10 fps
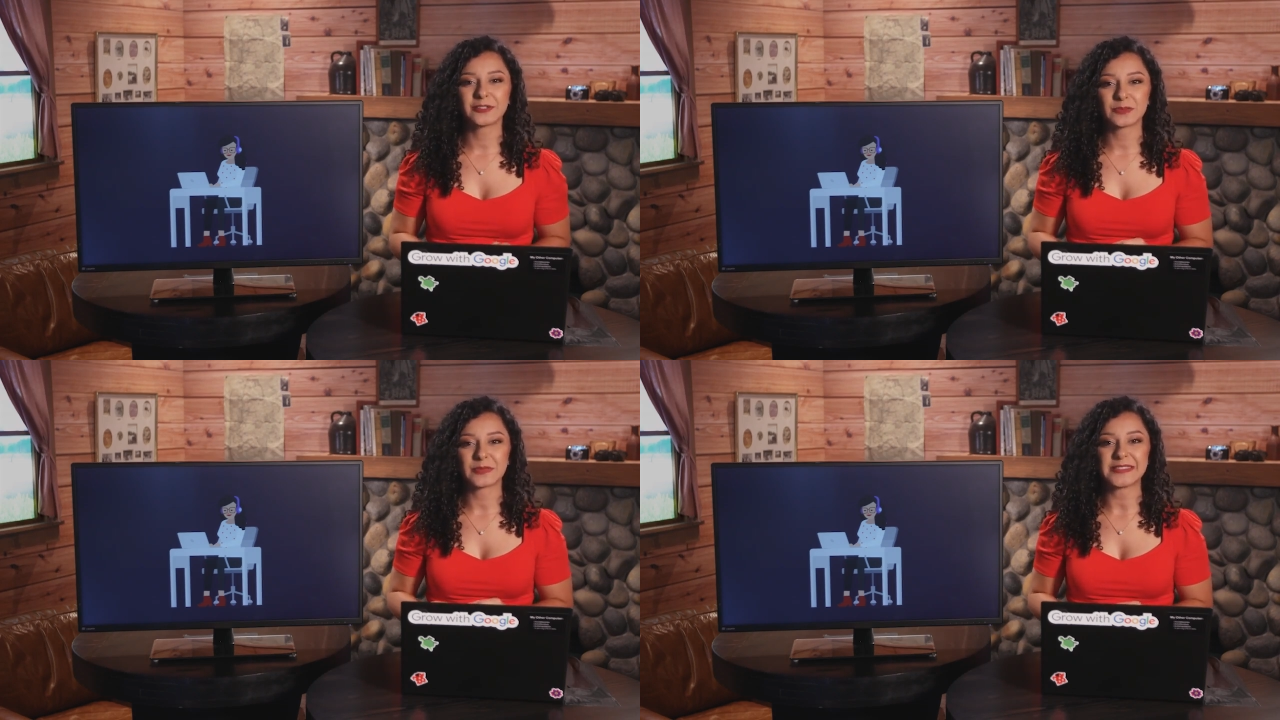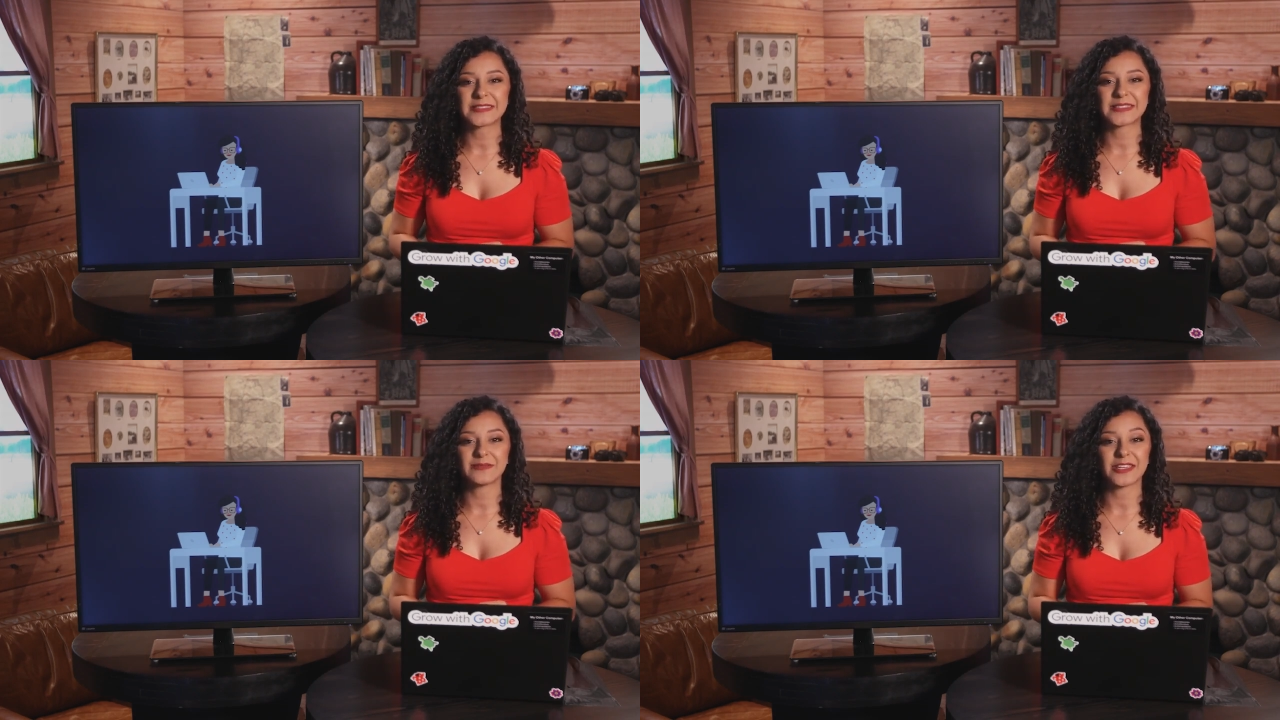loop
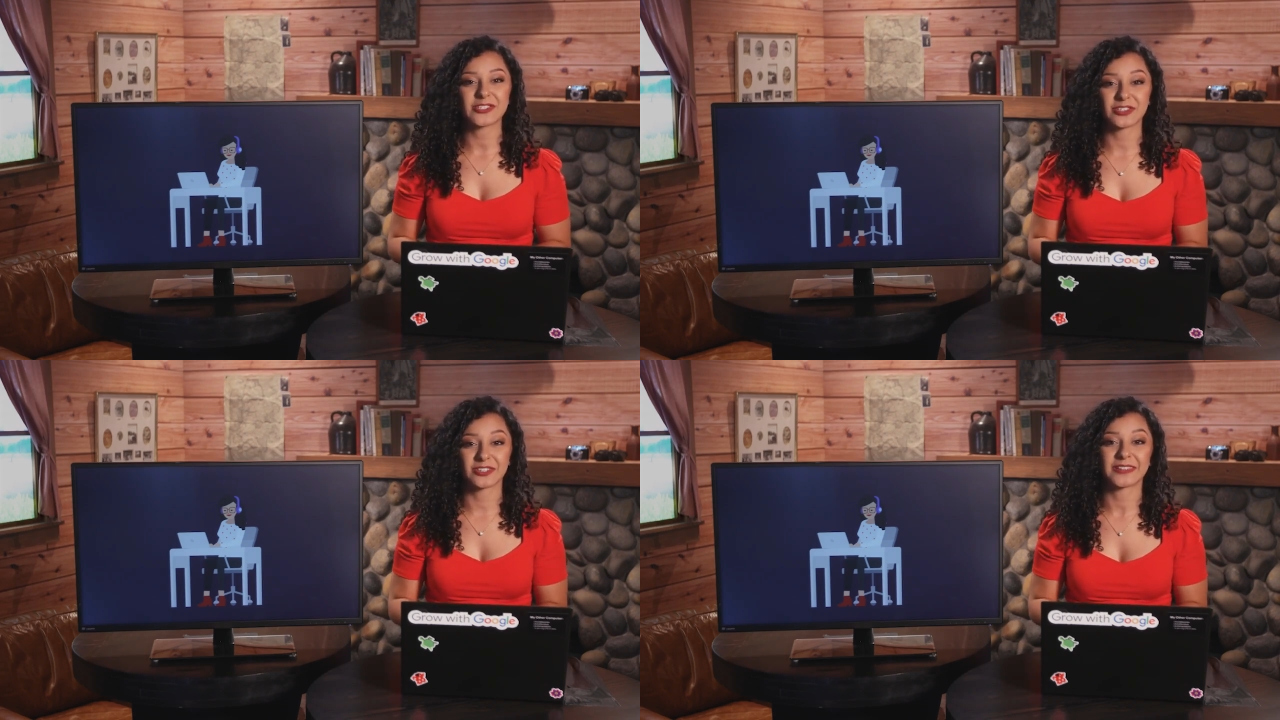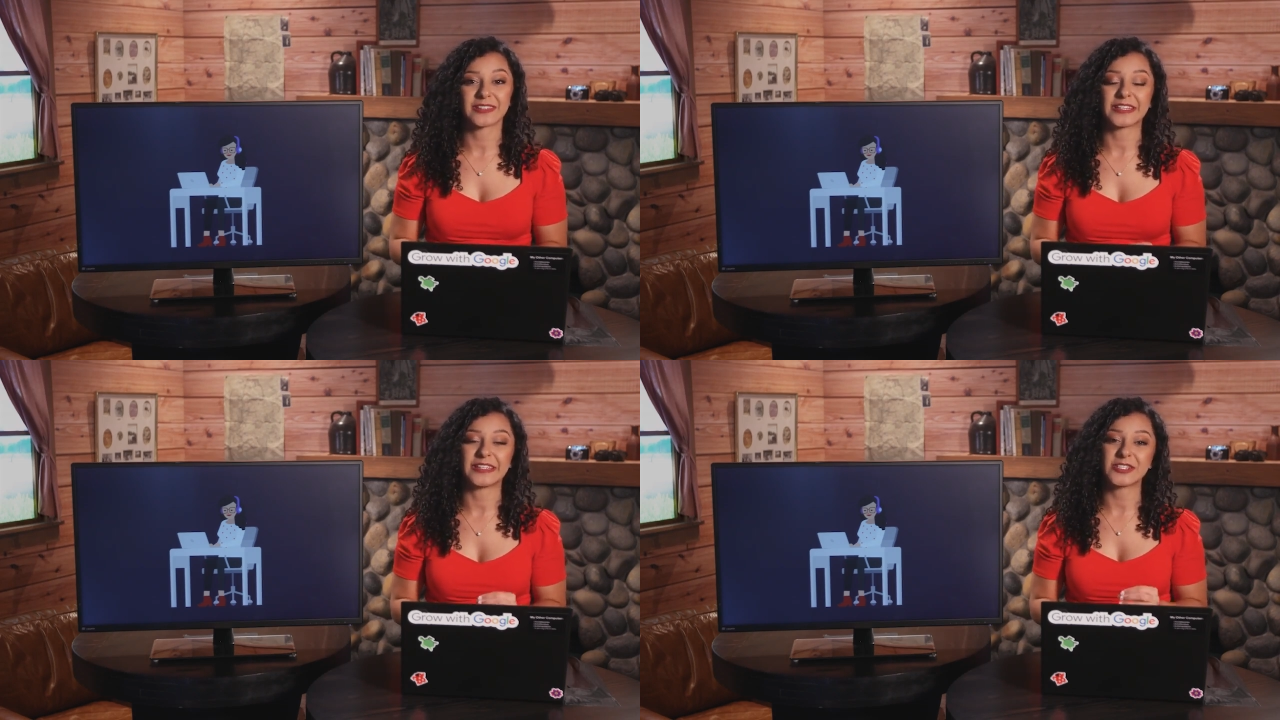needs to make sure that
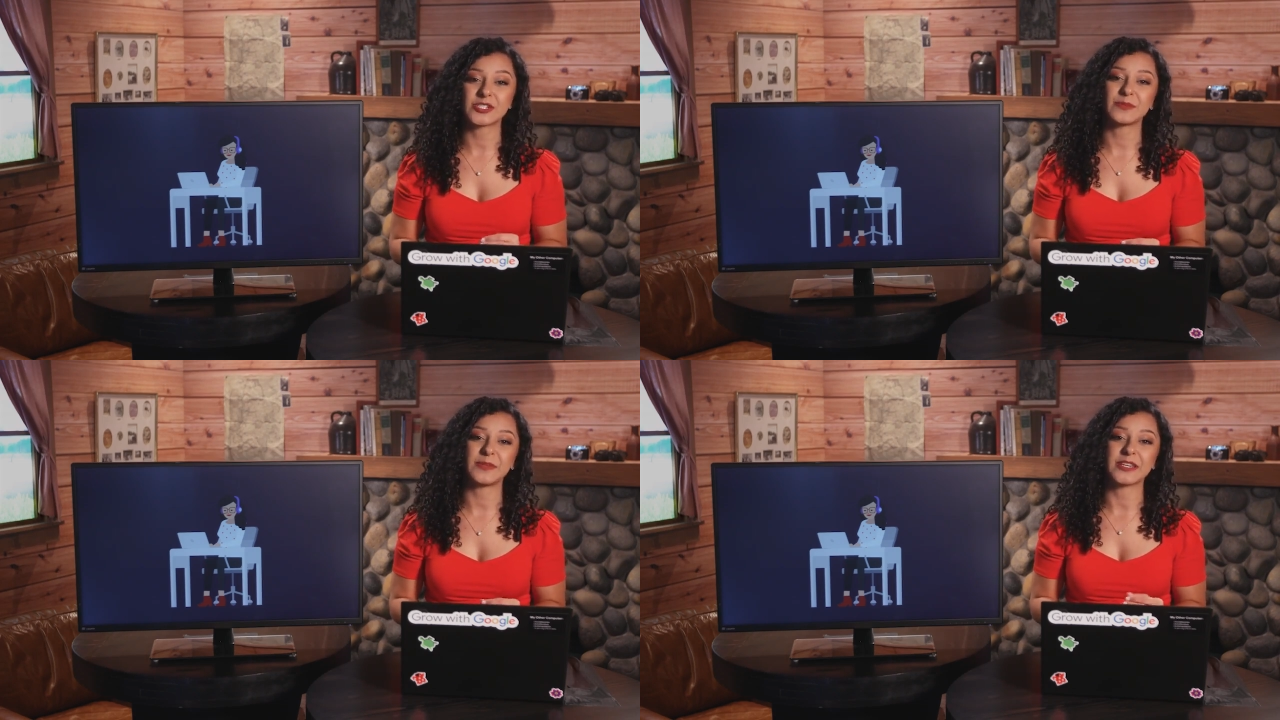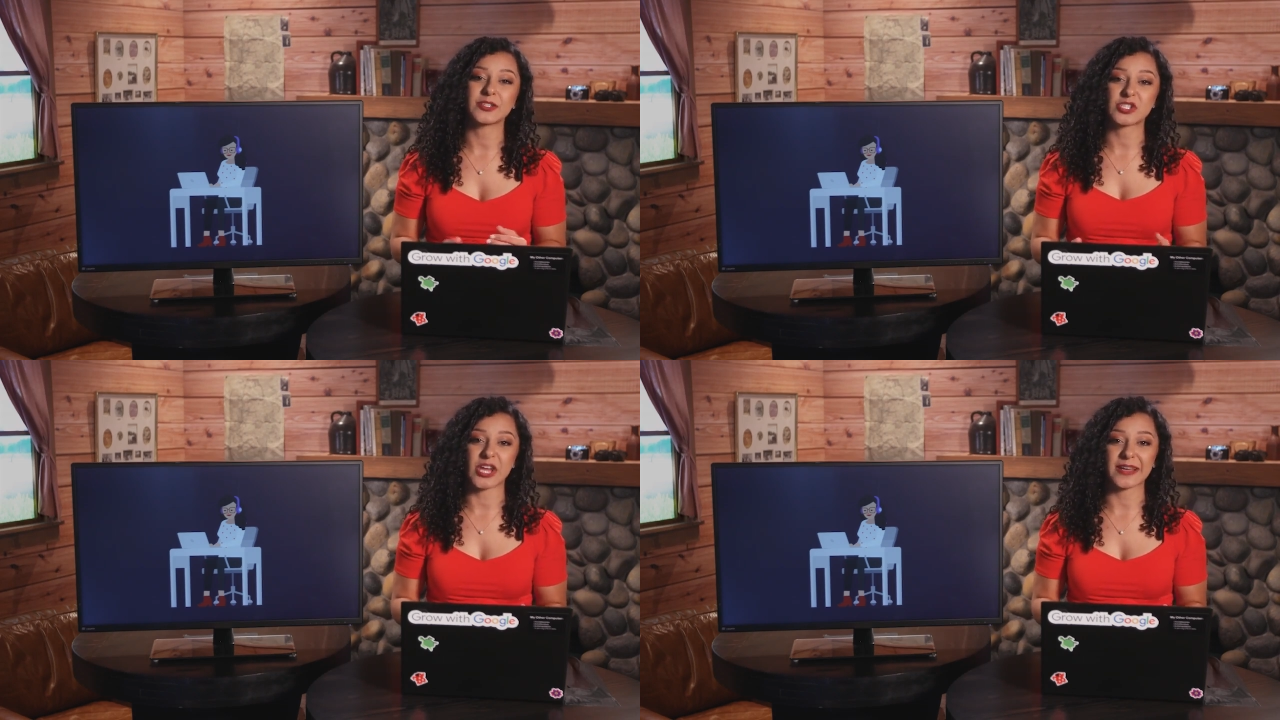the condition being
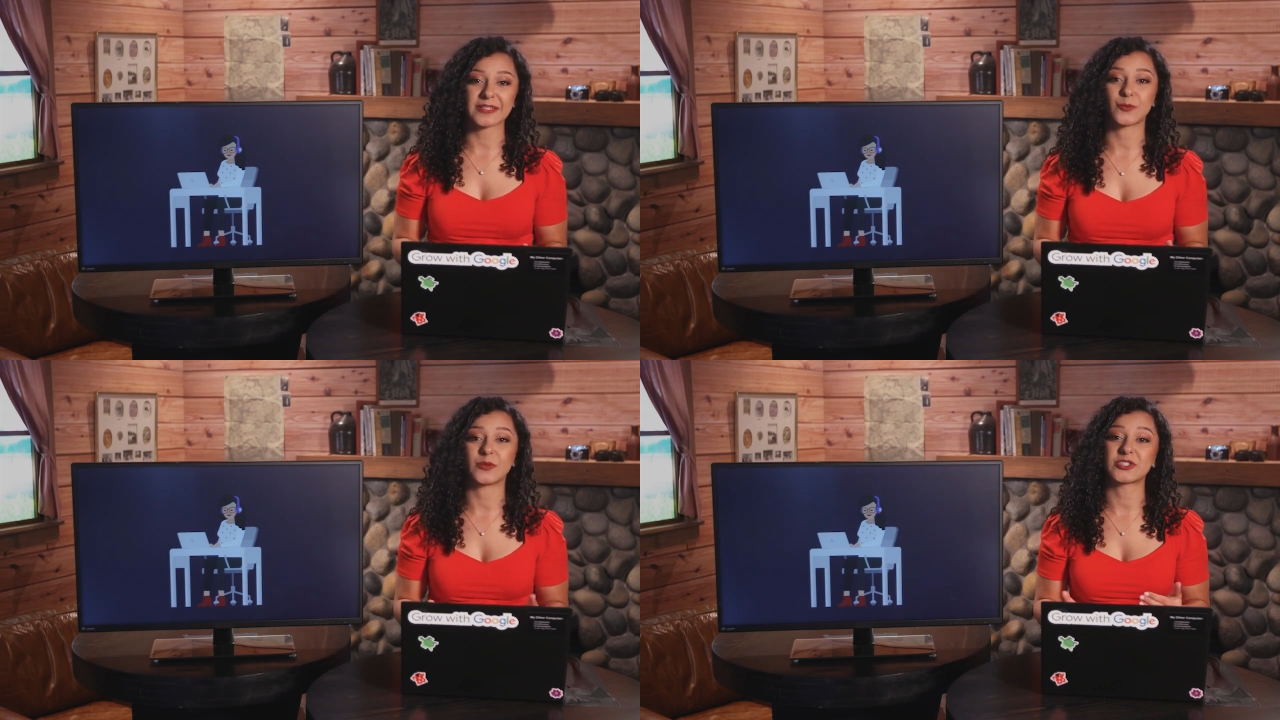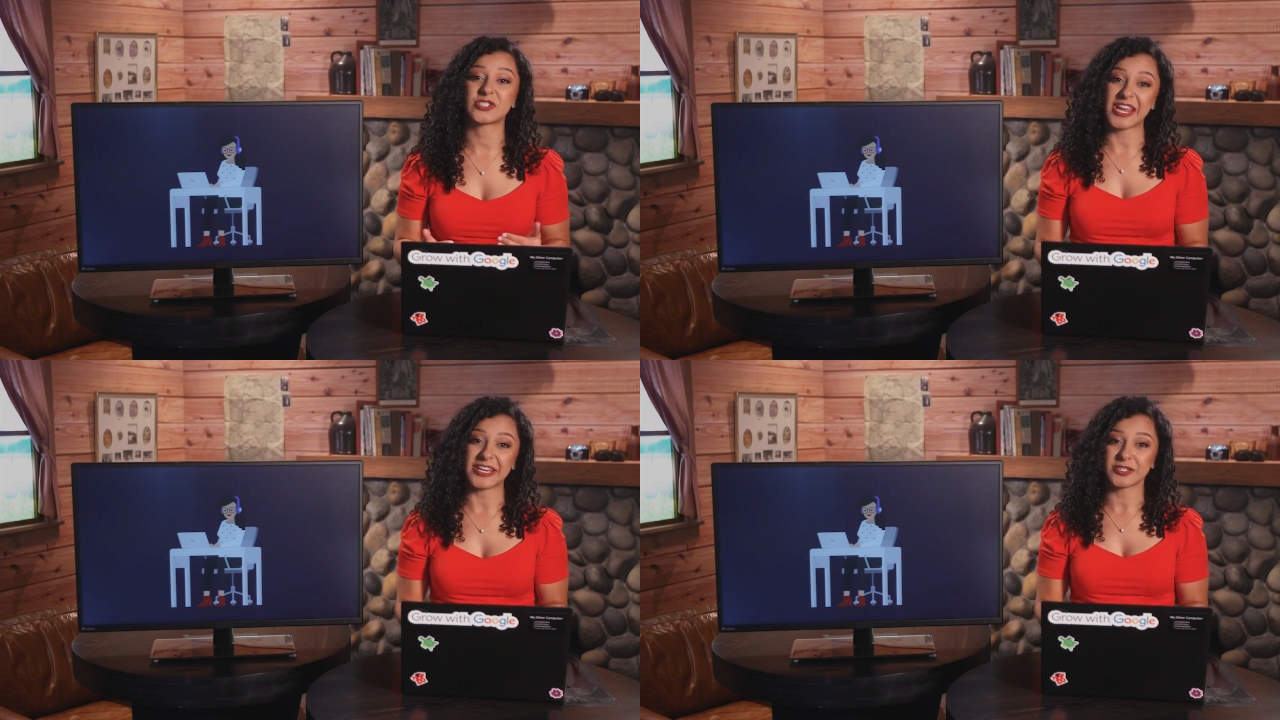checked will
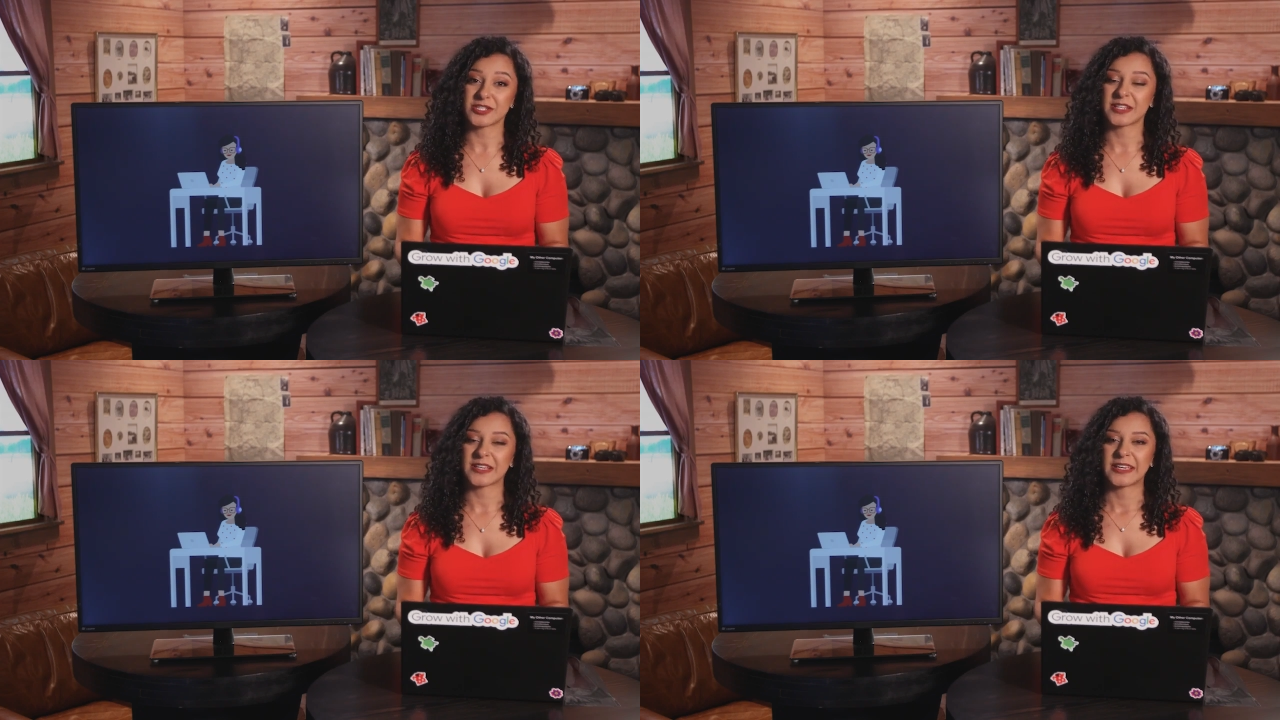change.